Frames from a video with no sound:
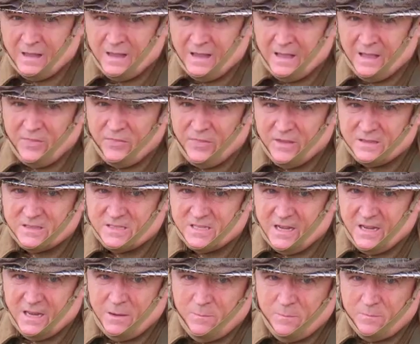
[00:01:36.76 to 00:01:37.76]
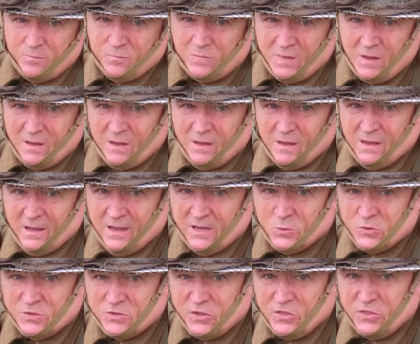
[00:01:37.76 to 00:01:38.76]
At that time, it
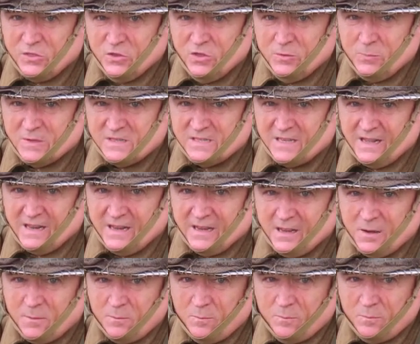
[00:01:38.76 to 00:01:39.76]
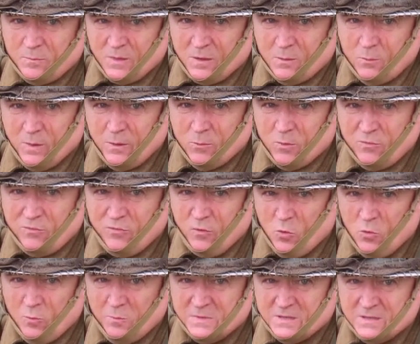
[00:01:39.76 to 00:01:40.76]
was the 3rd Battalion. We were
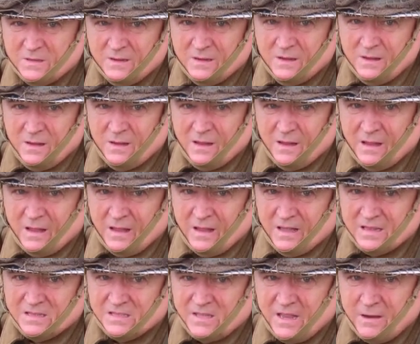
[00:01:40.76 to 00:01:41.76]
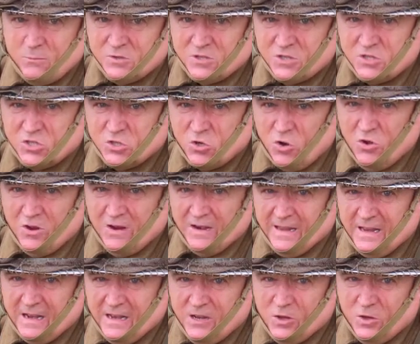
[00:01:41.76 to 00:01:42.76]
formed as there was a strong
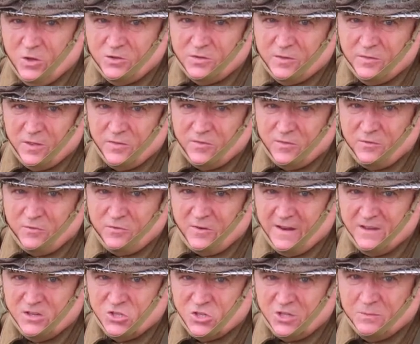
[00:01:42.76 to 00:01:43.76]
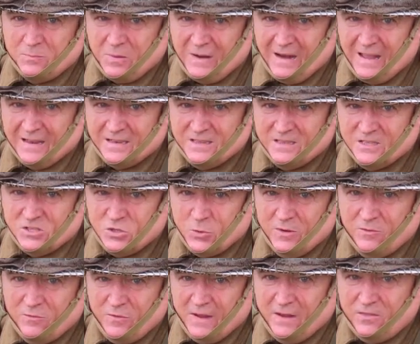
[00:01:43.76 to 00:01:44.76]
likelihood that the French had planned to
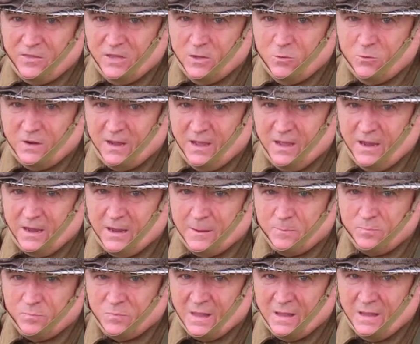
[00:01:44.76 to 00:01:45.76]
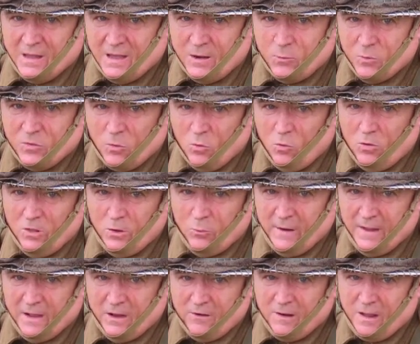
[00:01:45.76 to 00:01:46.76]
invade the UK, and with all the
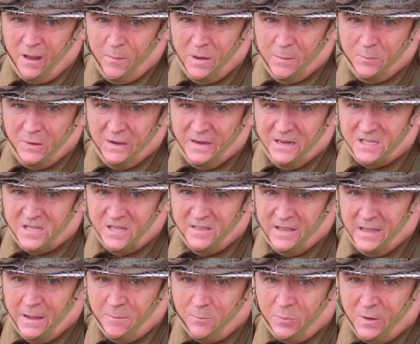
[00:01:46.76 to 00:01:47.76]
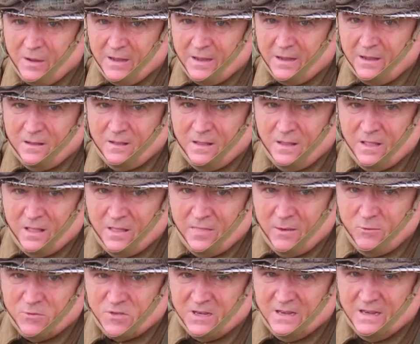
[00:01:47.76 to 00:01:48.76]
regular army police in the Empire,
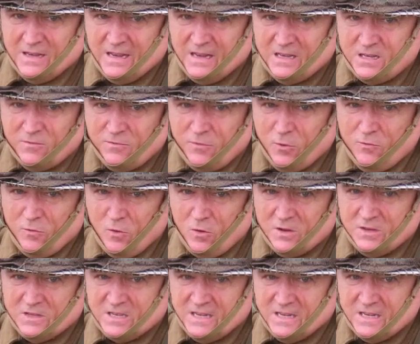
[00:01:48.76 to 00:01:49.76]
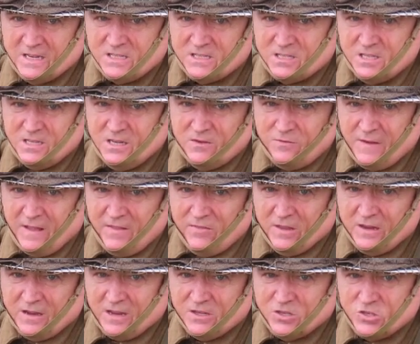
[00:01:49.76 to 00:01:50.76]
there was a need for volunteers to defend
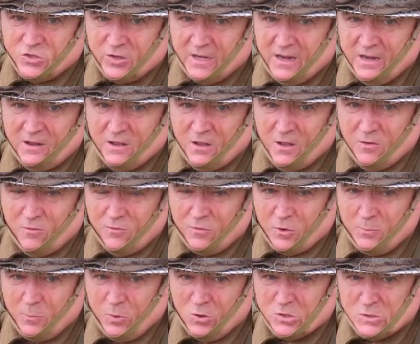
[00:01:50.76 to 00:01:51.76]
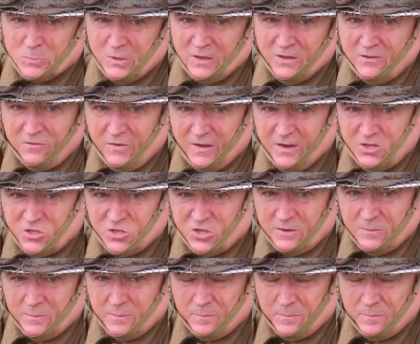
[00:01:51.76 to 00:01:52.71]
the country for a possible invasion.